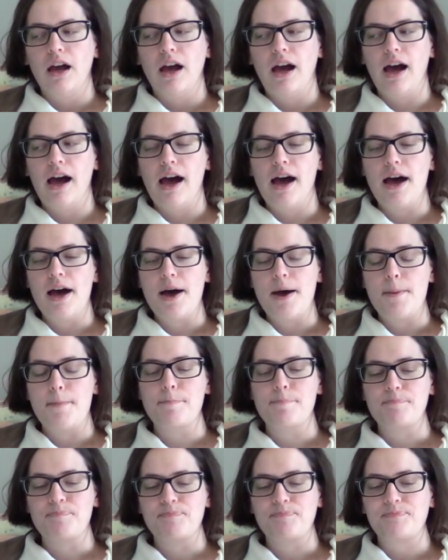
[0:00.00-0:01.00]

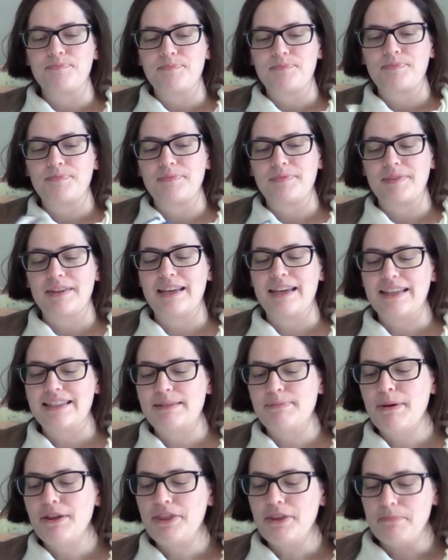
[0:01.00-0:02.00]
It's
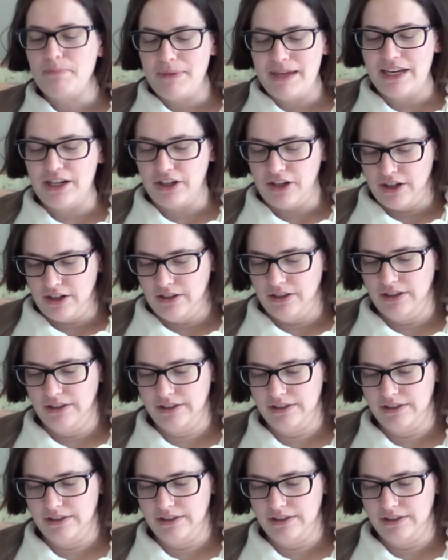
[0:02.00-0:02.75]
about the meter.